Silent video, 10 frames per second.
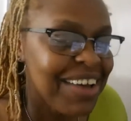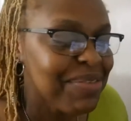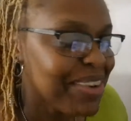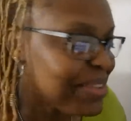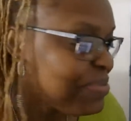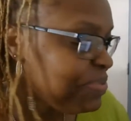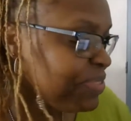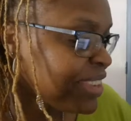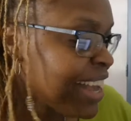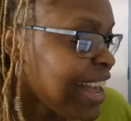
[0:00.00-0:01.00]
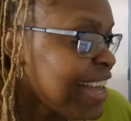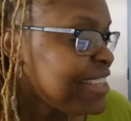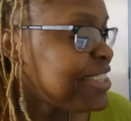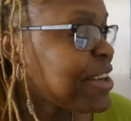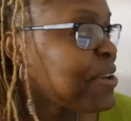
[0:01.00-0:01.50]
I will.
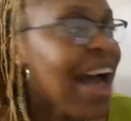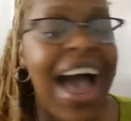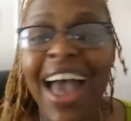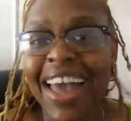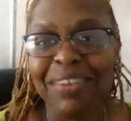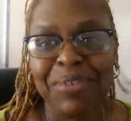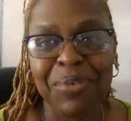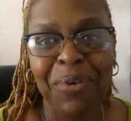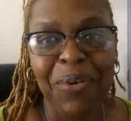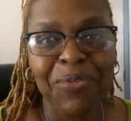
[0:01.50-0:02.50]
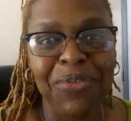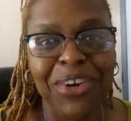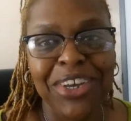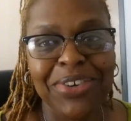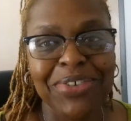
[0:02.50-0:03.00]
So, I have a quote
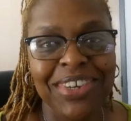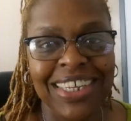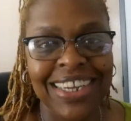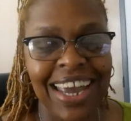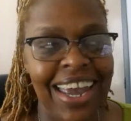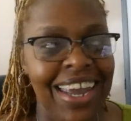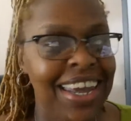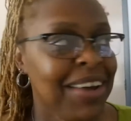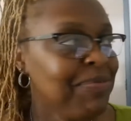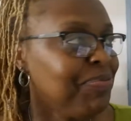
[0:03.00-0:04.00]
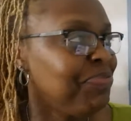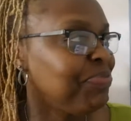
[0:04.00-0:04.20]
for you today.